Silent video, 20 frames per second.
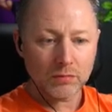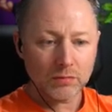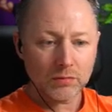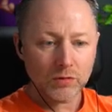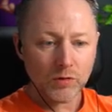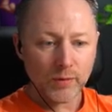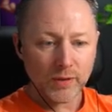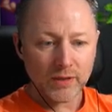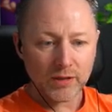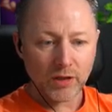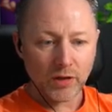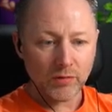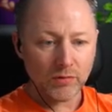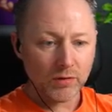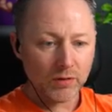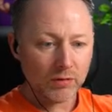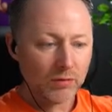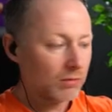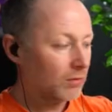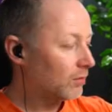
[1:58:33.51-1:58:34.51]
Don't want
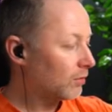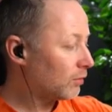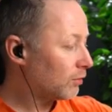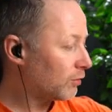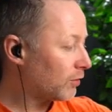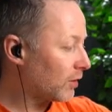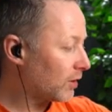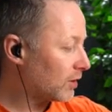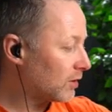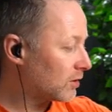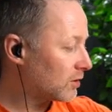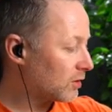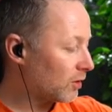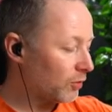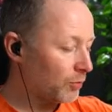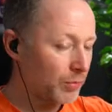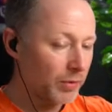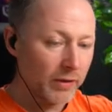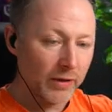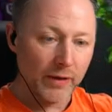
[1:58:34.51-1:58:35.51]
downer fucking stuff,
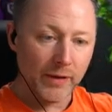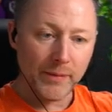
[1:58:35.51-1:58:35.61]
but...